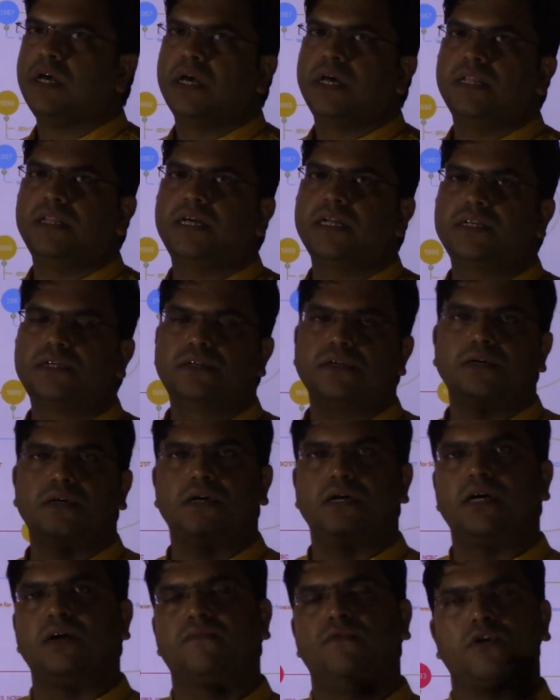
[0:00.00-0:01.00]
that
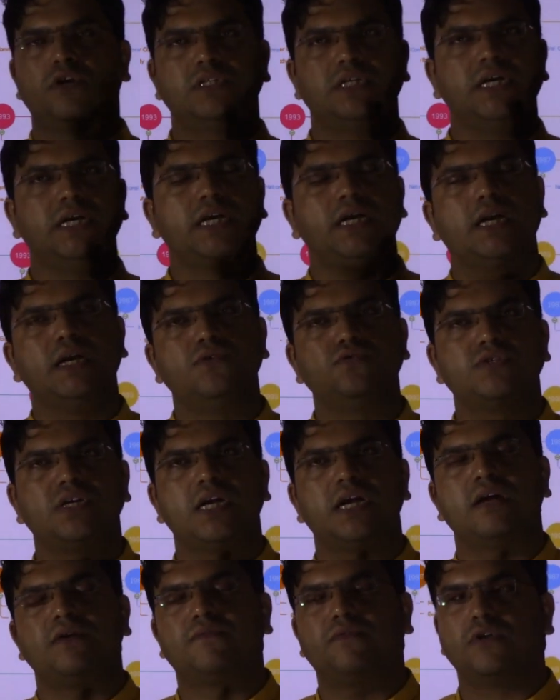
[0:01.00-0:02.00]
for the inclusion
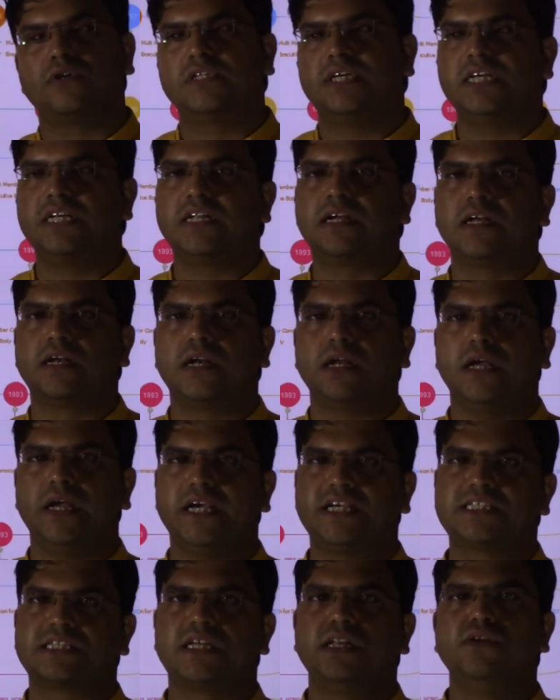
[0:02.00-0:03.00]
and for the
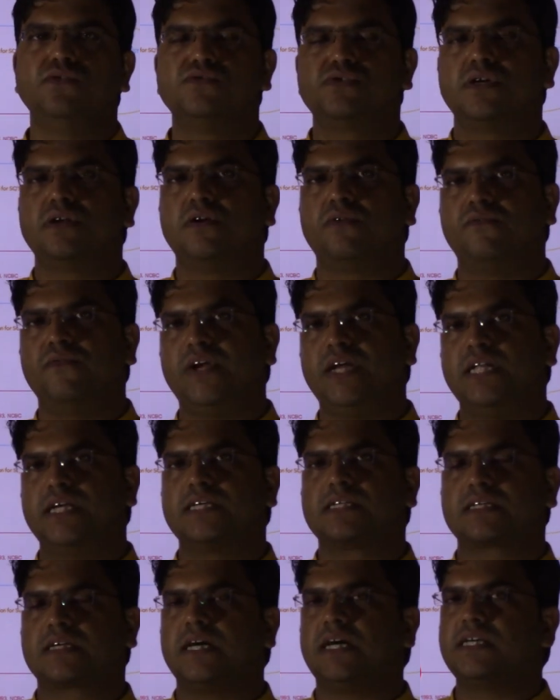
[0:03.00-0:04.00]
exclusion of
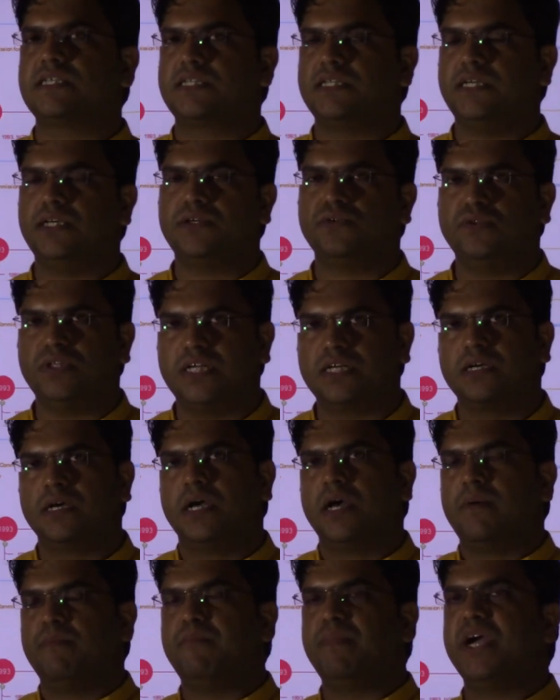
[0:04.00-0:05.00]
various castes into that
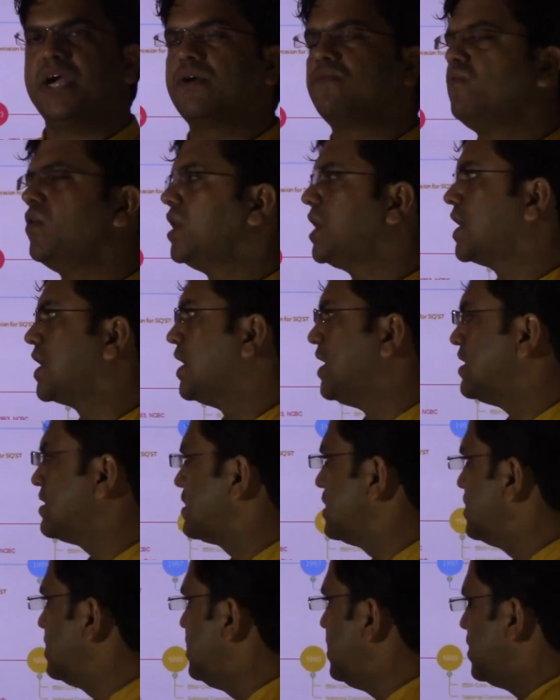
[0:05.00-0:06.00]
backward
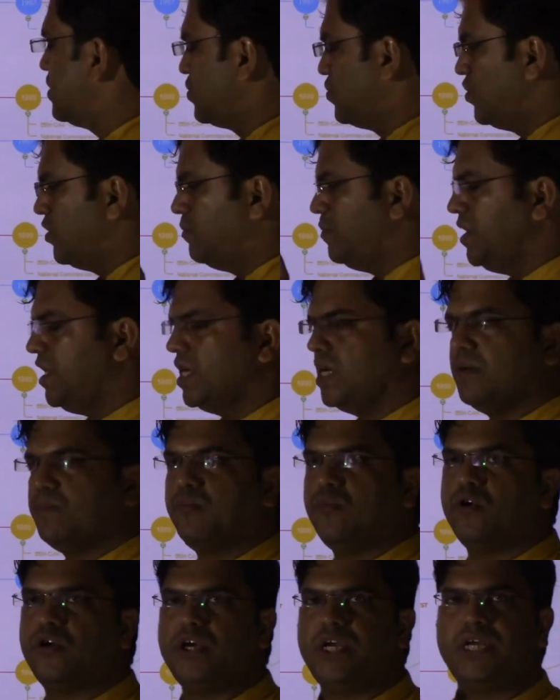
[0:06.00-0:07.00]
classes, there should be a
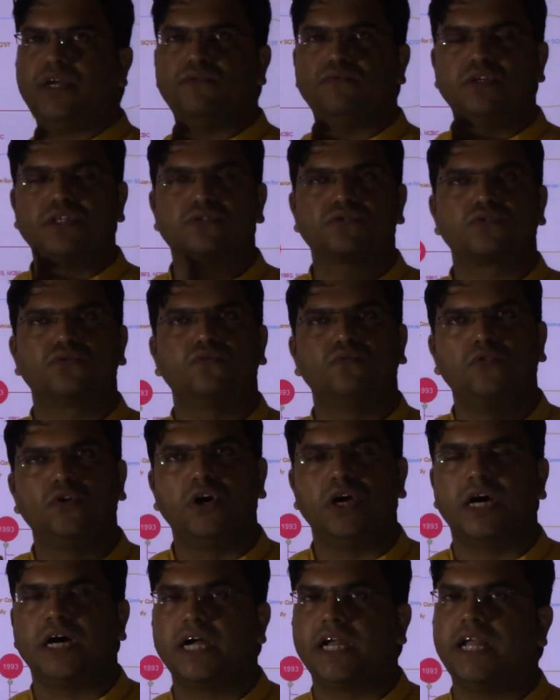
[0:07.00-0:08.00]
body which would
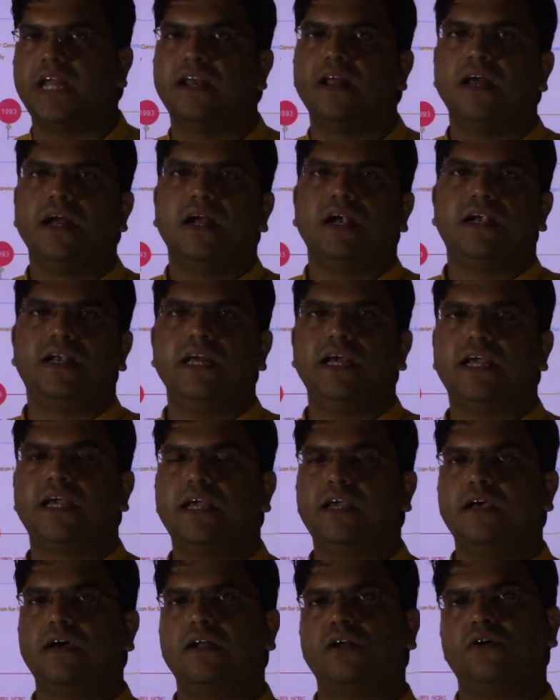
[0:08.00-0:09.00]
again take
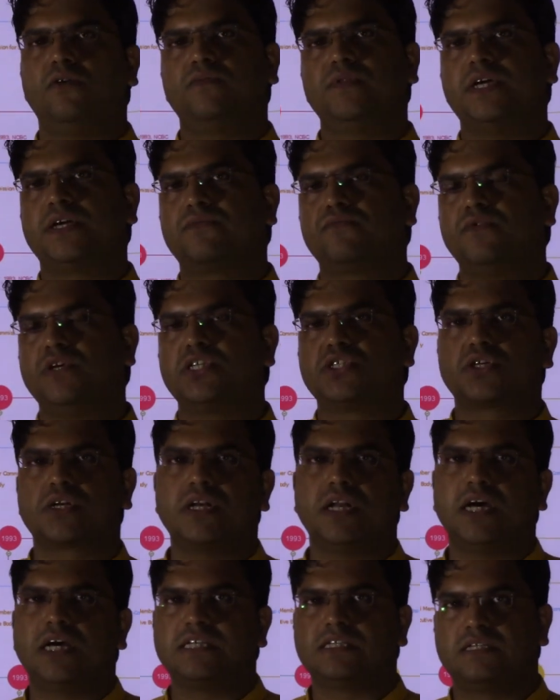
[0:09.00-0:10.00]
care of that which
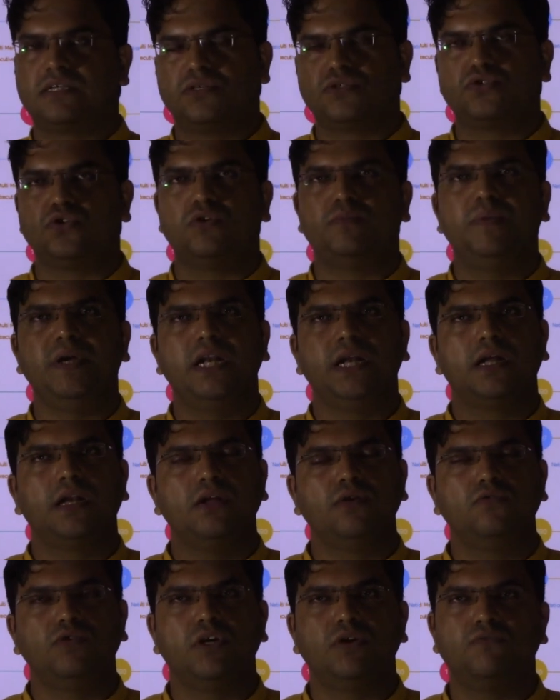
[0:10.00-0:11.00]
class should be
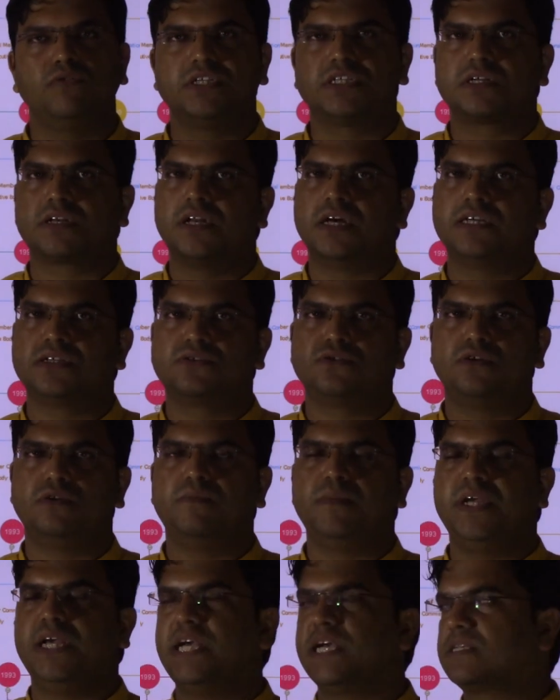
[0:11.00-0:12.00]
included, which class should
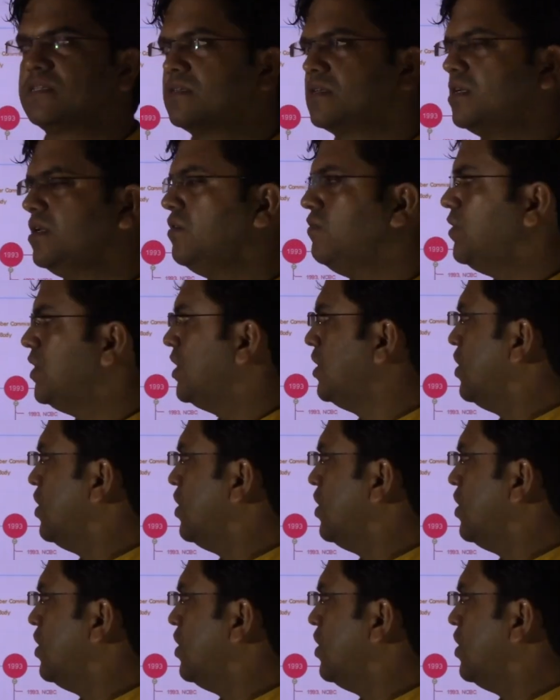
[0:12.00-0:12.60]
be excluded.